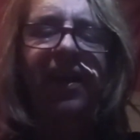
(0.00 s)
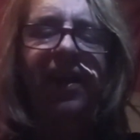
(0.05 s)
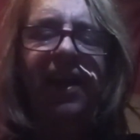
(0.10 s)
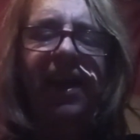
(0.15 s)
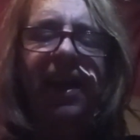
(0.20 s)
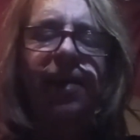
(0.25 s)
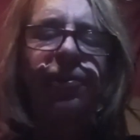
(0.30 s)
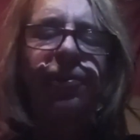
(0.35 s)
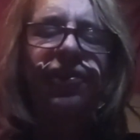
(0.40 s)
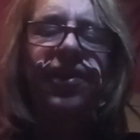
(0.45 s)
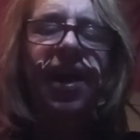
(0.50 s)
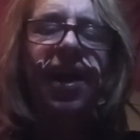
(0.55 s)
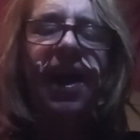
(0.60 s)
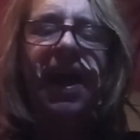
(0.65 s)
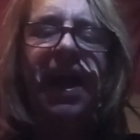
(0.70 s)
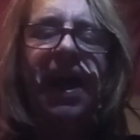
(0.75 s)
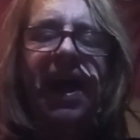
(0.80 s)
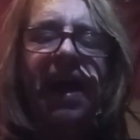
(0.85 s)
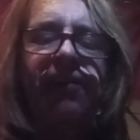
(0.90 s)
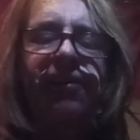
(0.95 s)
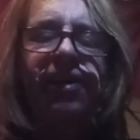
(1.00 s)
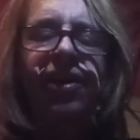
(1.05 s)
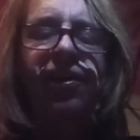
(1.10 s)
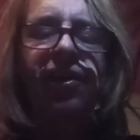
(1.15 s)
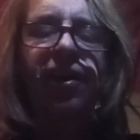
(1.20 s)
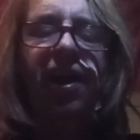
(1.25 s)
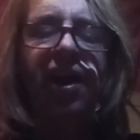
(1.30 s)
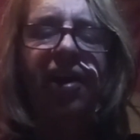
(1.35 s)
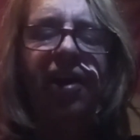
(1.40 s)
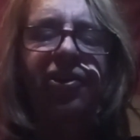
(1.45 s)
It was not having
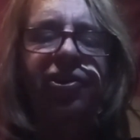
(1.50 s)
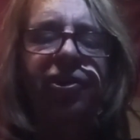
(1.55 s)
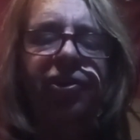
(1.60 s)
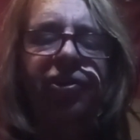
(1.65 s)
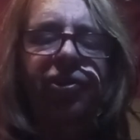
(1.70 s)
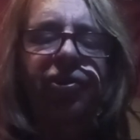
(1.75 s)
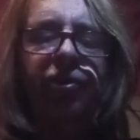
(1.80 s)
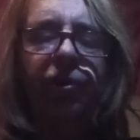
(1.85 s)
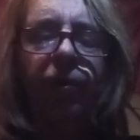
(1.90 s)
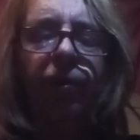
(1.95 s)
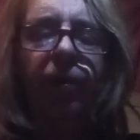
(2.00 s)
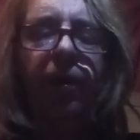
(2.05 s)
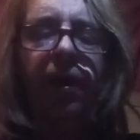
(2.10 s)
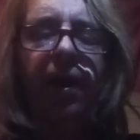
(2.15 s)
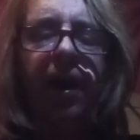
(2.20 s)
locked your door